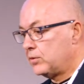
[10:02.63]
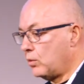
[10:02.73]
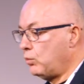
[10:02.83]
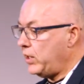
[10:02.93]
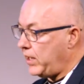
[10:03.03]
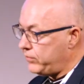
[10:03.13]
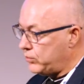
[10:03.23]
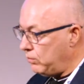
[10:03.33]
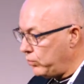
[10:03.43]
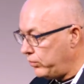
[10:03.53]
So we're going to have
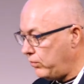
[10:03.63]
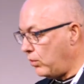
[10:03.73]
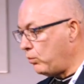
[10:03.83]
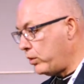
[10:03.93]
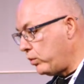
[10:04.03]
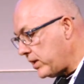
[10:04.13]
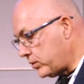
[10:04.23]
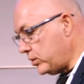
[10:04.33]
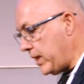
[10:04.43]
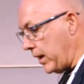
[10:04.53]
to move from where we are
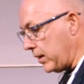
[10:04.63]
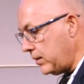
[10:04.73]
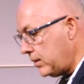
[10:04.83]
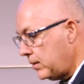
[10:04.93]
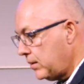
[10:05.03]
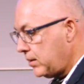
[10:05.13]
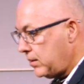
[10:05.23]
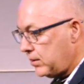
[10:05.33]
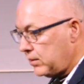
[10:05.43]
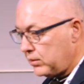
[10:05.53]
today
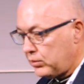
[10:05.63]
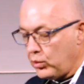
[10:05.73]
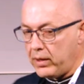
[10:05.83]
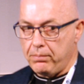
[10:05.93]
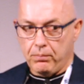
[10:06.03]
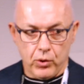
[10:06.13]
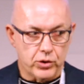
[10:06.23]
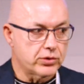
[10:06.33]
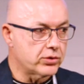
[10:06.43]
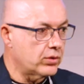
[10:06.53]
to a
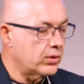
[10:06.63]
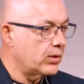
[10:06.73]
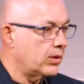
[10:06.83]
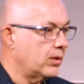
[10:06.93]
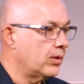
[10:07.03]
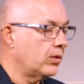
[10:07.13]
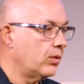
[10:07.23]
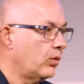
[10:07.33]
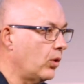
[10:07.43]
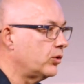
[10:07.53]
post
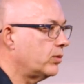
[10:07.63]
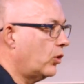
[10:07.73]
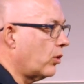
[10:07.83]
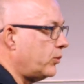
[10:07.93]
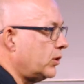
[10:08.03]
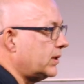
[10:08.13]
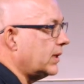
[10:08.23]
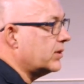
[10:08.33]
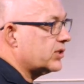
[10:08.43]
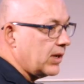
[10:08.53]
quantum
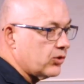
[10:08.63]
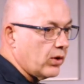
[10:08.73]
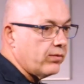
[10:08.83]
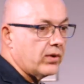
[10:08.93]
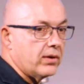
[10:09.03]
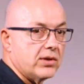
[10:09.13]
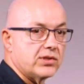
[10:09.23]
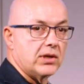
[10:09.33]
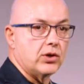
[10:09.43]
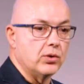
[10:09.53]
computing science software
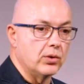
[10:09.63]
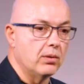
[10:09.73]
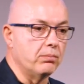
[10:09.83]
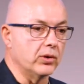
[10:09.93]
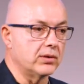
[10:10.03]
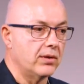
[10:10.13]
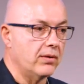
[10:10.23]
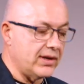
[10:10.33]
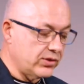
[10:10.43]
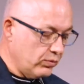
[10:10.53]
secure boot.
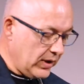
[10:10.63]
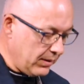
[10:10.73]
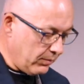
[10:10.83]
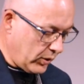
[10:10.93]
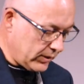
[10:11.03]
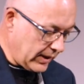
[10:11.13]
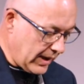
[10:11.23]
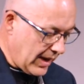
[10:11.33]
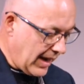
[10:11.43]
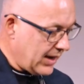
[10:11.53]
That's really important
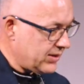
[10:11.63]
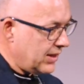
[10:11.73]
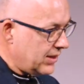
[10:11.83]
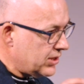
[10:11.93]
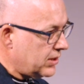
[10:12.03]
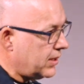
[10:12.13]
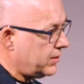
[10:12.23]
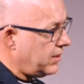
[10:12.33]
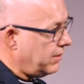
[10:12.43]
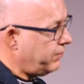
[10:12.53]
as a
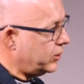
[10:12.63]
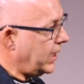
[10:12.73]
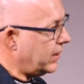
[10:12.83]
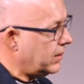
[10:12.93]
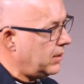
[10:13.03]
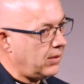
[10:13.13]
starter for 10.